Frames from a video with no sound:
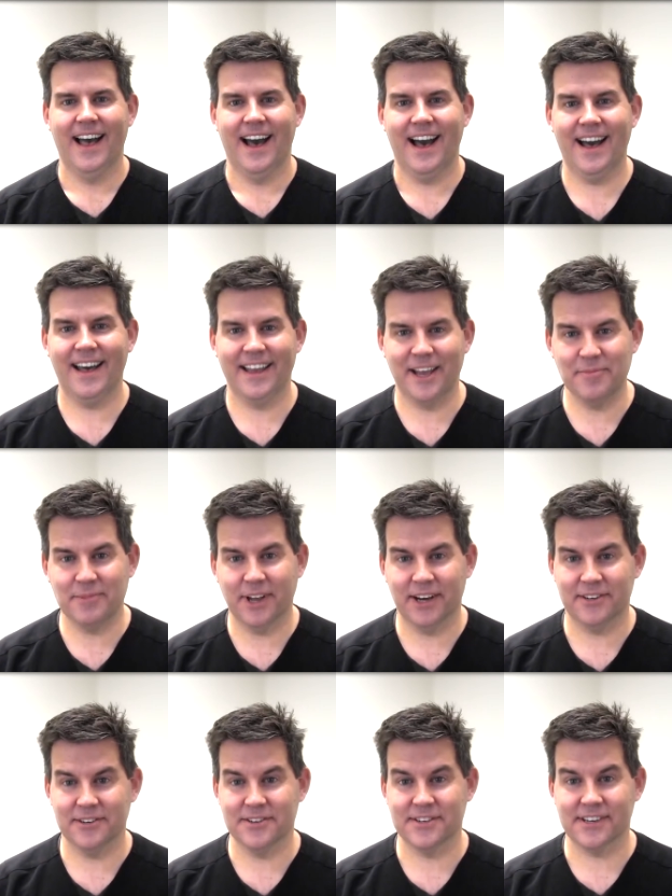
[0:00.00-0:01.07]
Hi, I'm
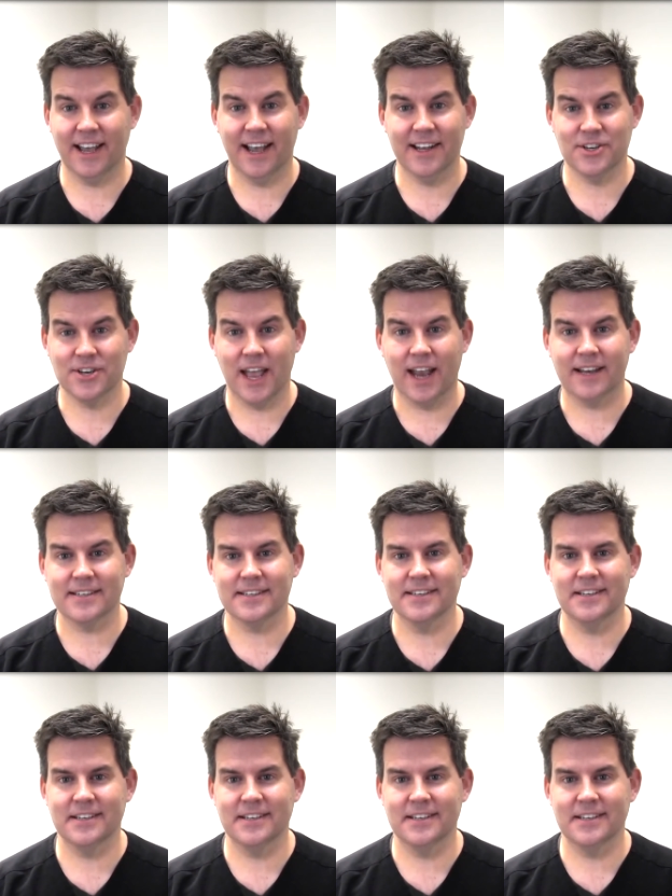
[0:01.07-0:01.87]
Dr. Scott Jackson.